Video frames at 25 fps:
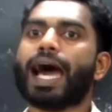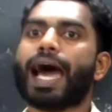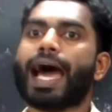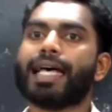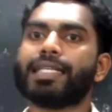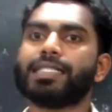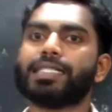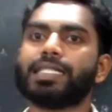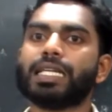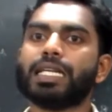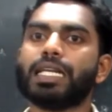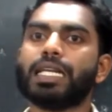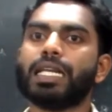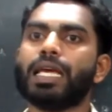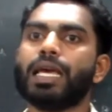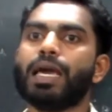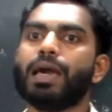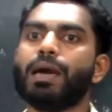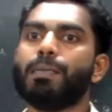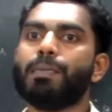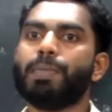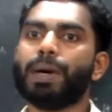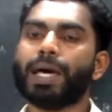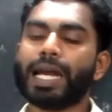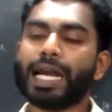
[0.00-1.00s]
as in
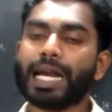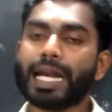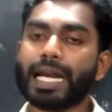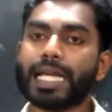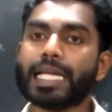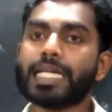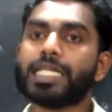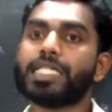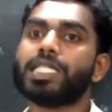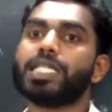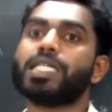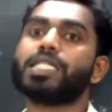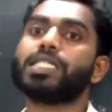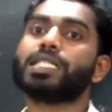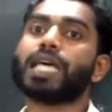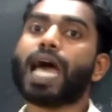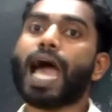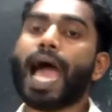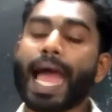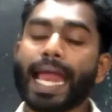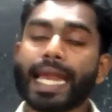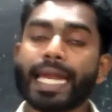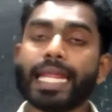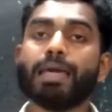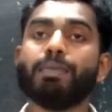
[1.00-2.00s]
pernicious
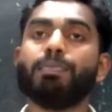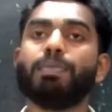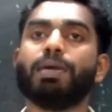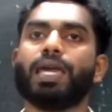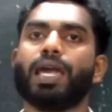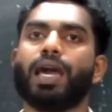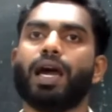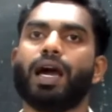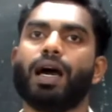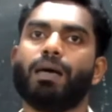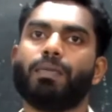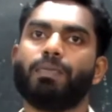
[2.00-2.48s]
anemia.